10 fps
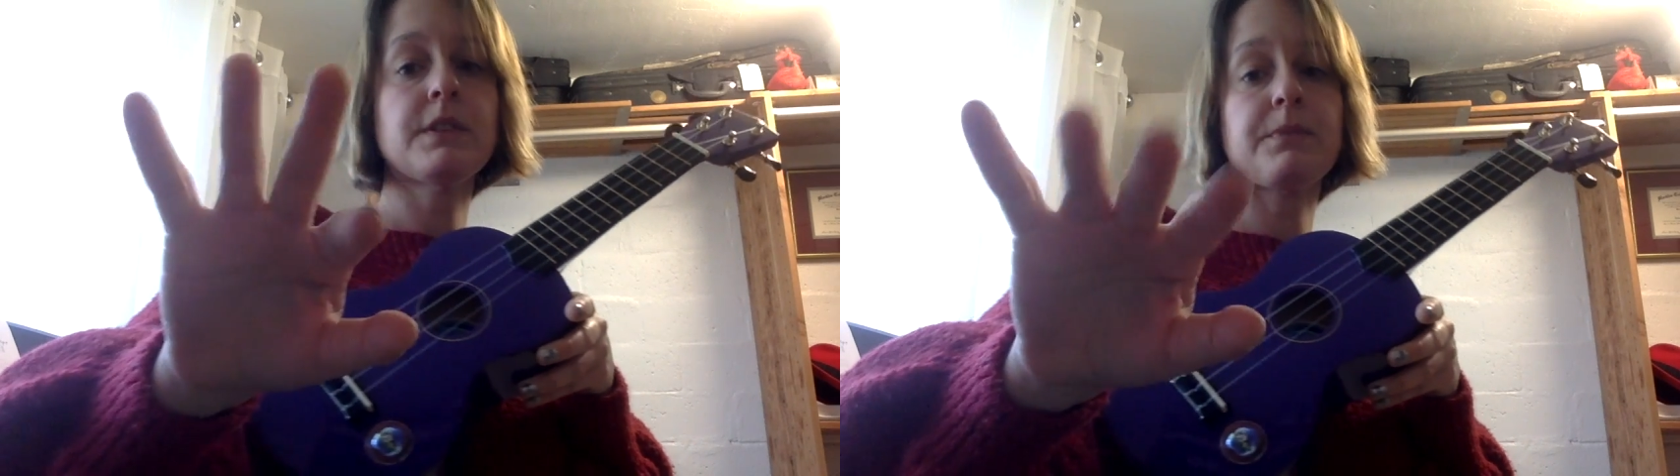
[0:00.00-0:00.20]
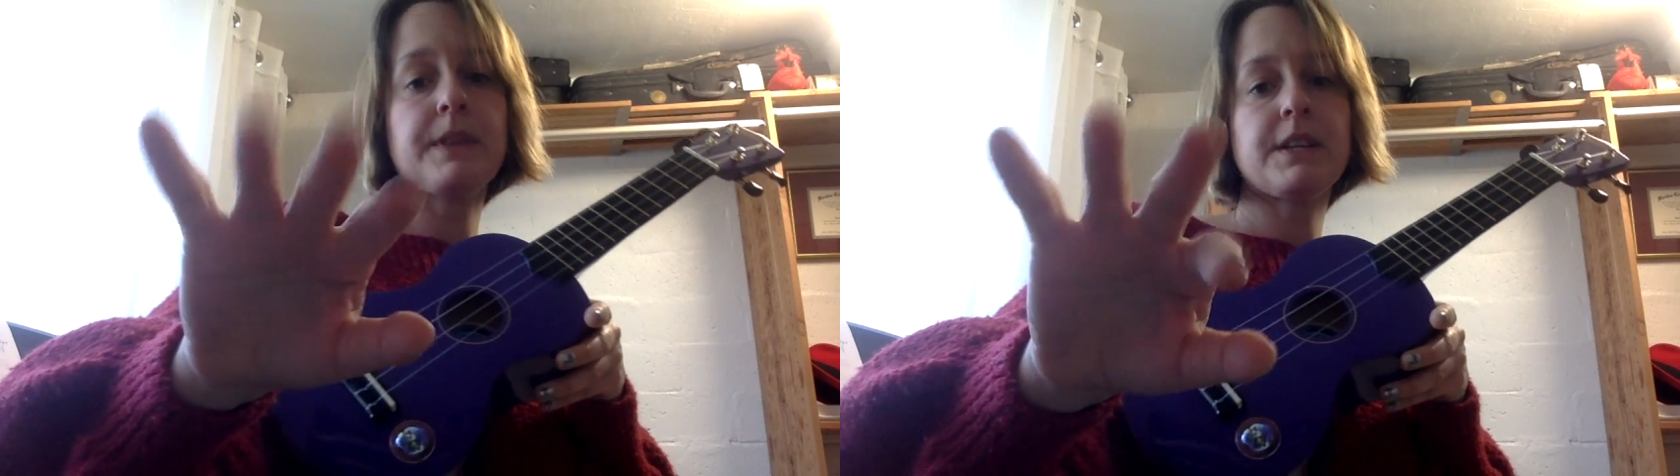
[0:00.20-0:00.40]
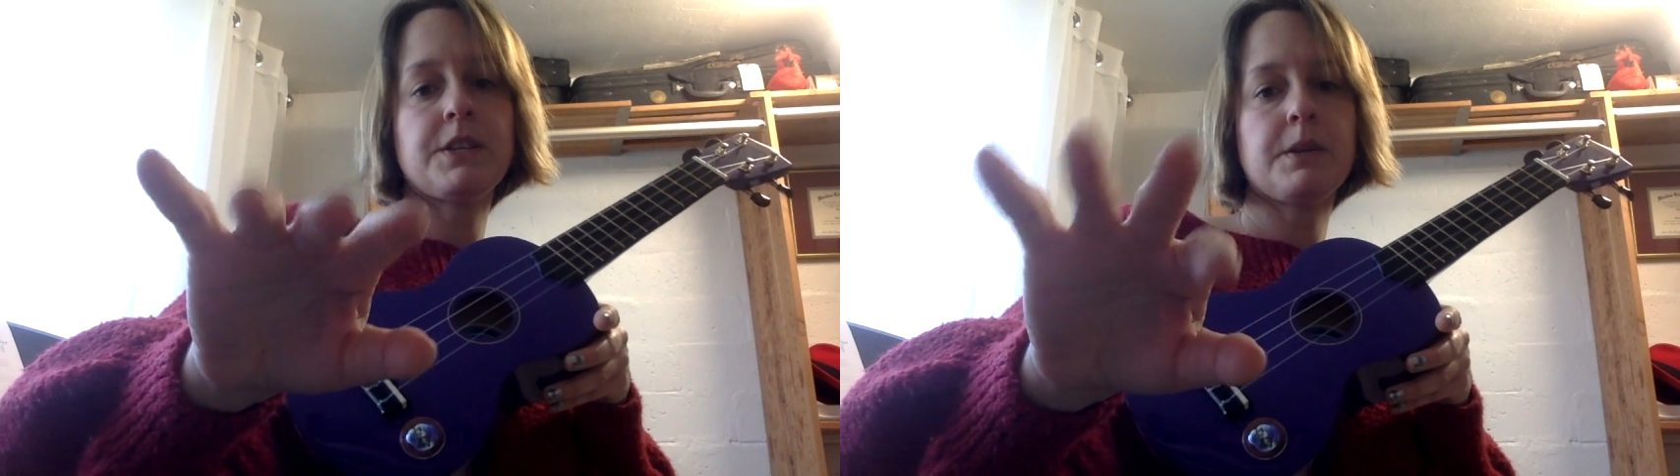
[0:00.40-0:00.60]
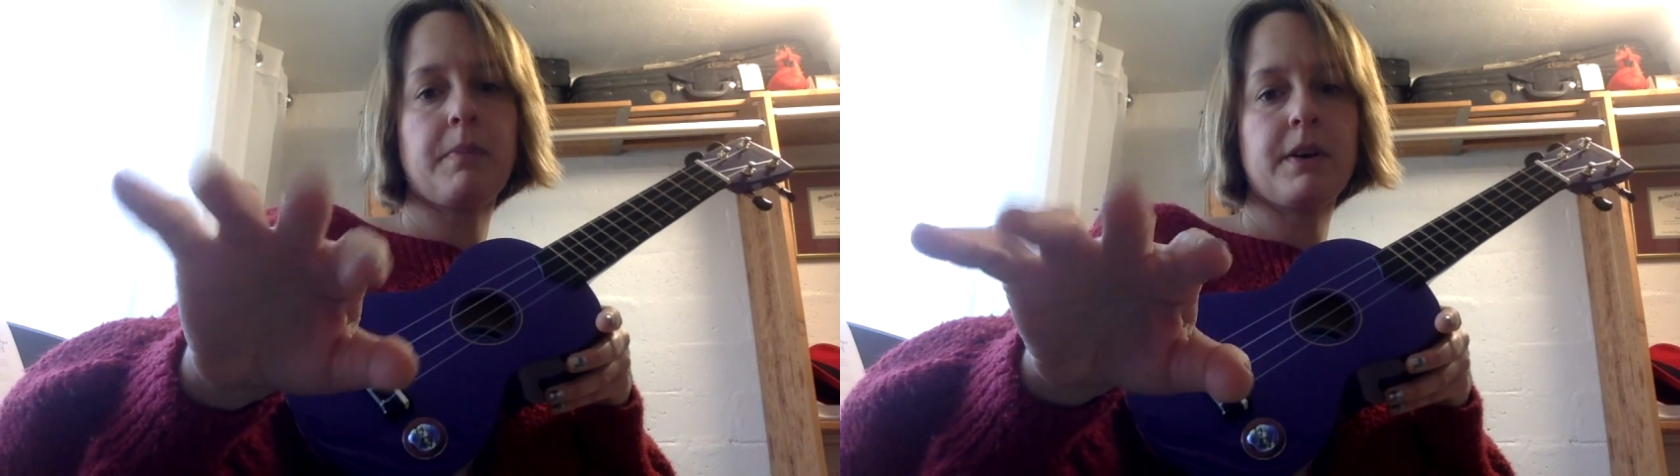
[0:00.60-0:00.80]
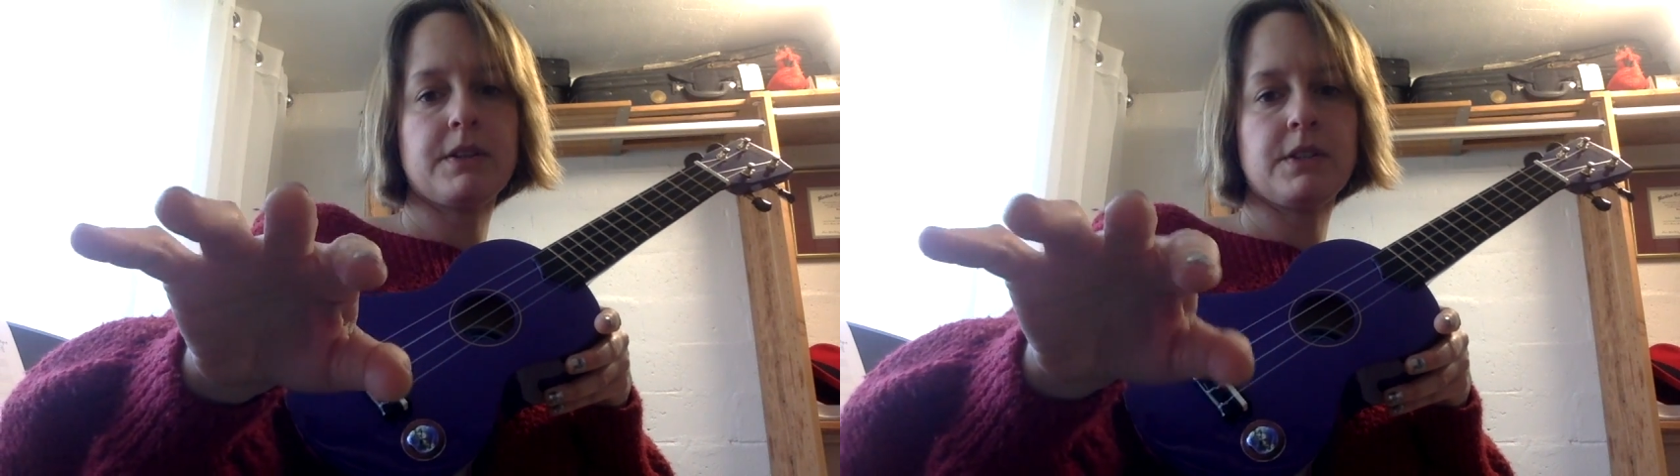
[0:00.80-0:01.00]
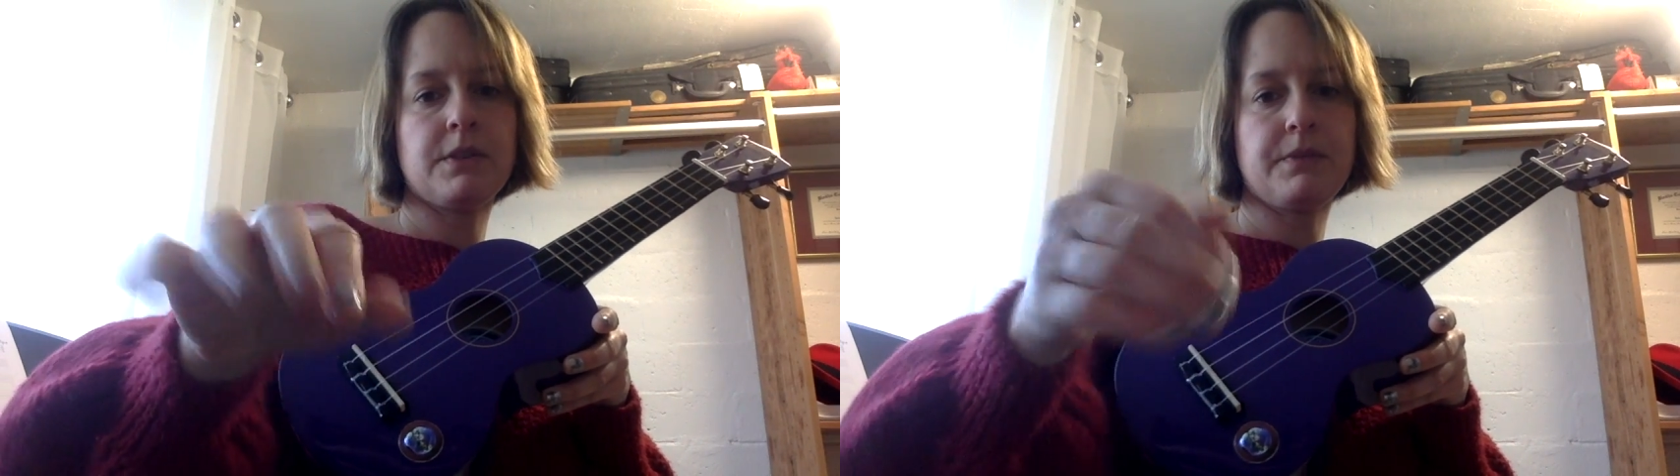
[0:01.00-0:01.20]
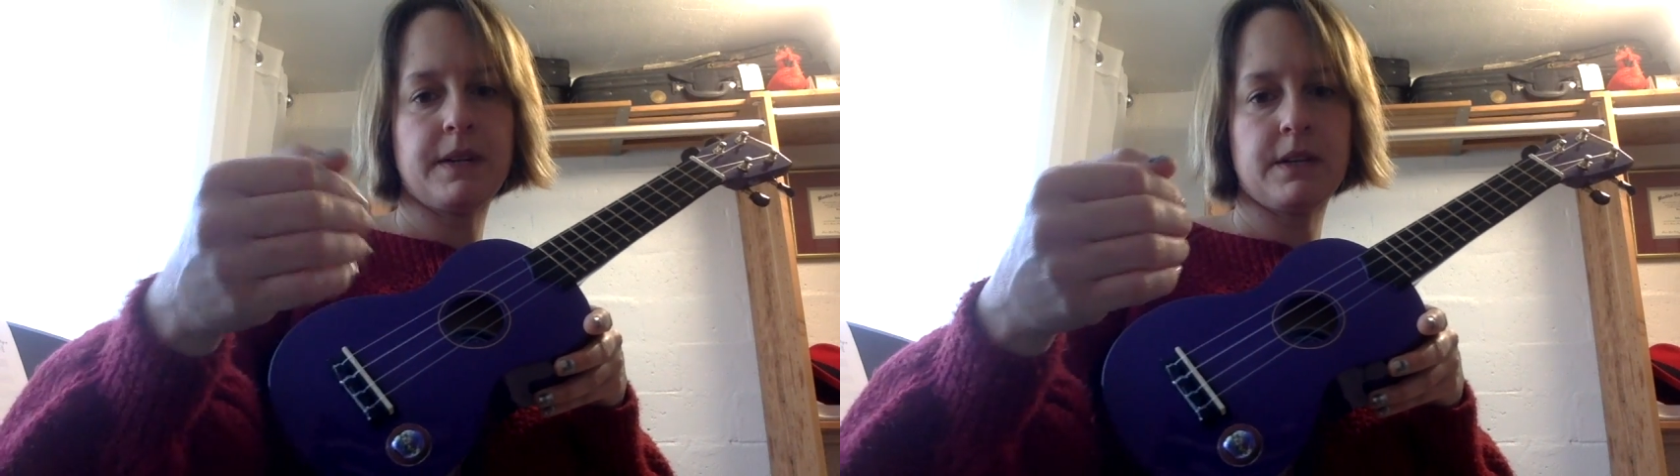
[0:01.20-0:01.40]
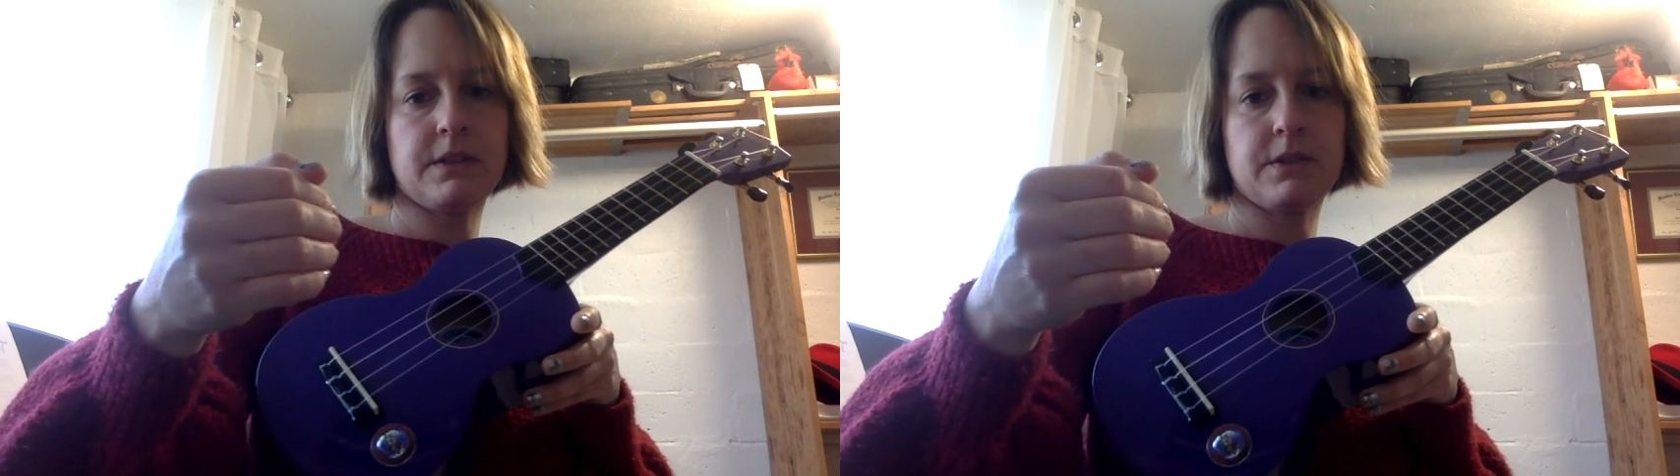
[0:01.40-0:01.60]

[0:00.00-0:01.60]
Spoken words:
the fleshier parts of your fingers.